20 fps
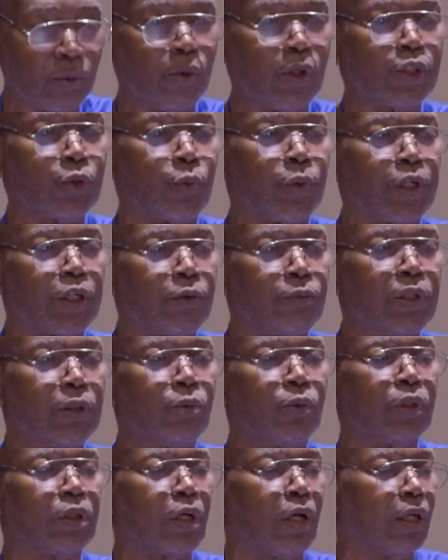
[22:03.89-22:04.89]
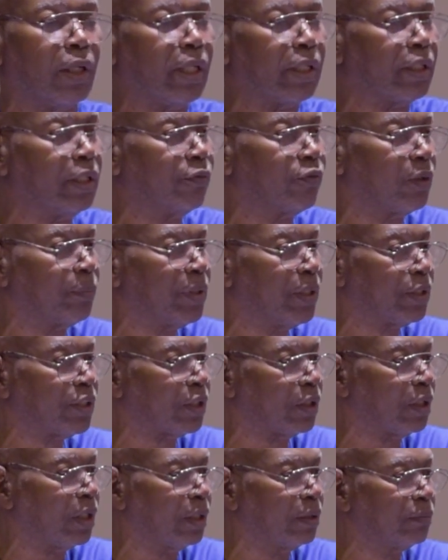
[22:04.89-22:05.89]
was where we would collect
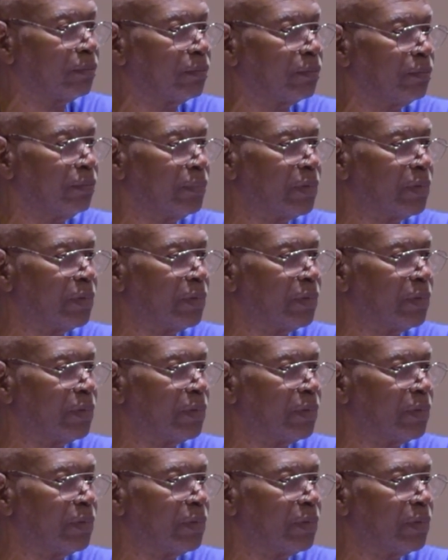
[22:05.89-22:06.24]
information on